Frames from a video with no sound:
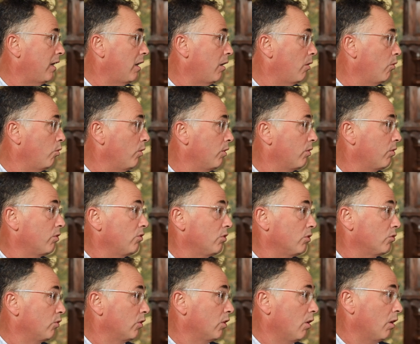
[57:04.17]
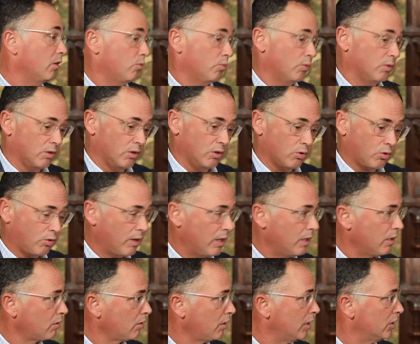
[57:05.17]
now with just regards with the
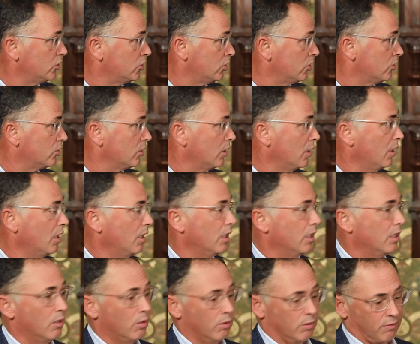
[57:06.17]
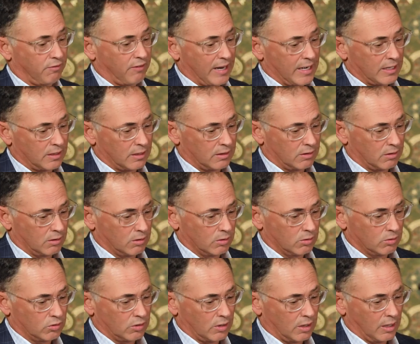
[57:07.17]
Ukraine crisis, mm -hmm. you know, the fact that
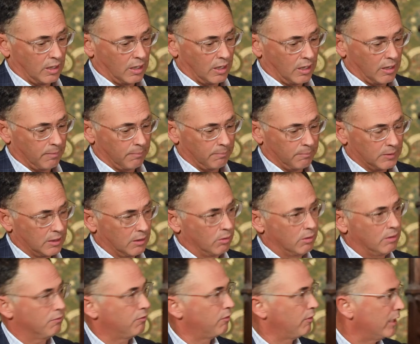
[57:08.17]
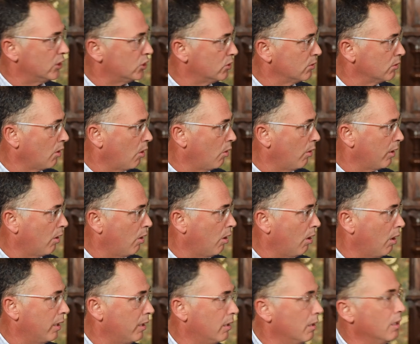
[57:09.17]
there's, um, you know, inflation going
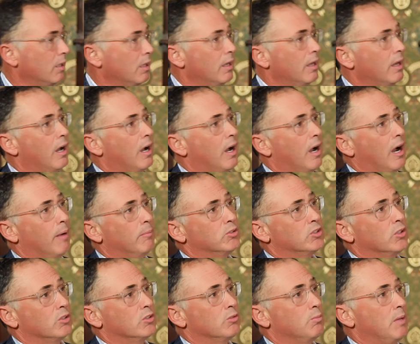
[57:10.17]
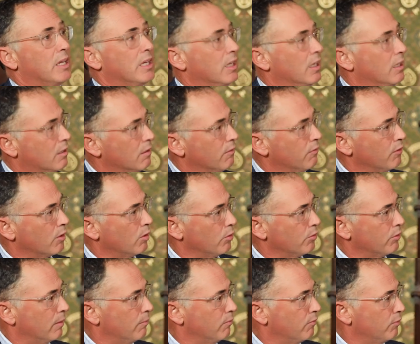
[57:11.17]
on. Um, so it's making it difficult
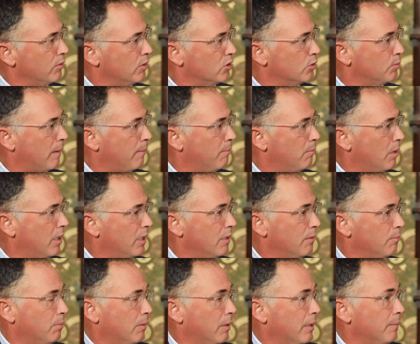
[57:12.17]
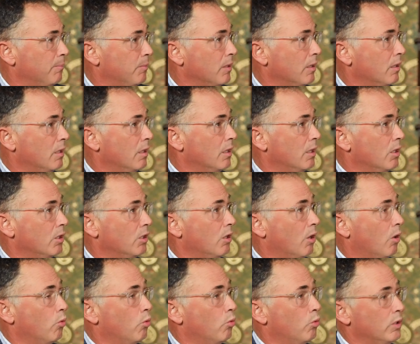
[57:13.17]
to, to spend money. But, you
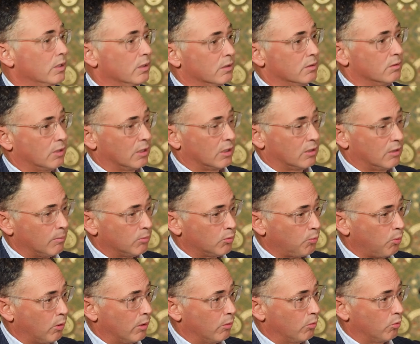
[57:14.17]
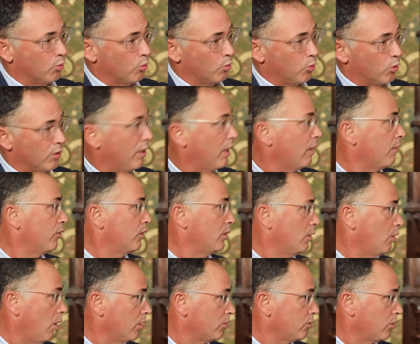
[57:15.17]
know, we, to Tim's point, we're there for the
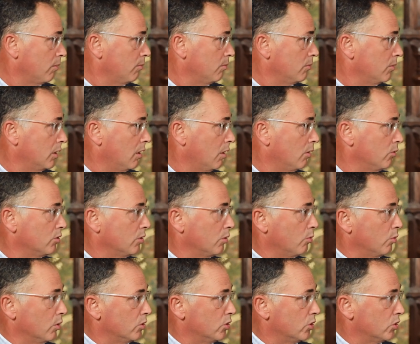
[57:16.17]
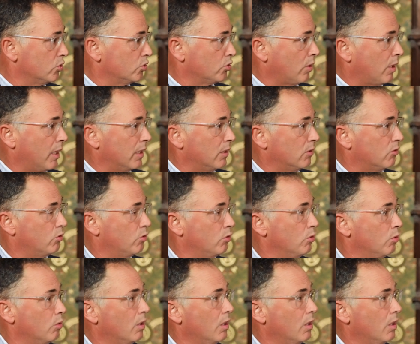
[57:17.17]
long term, you know, so we're just trying to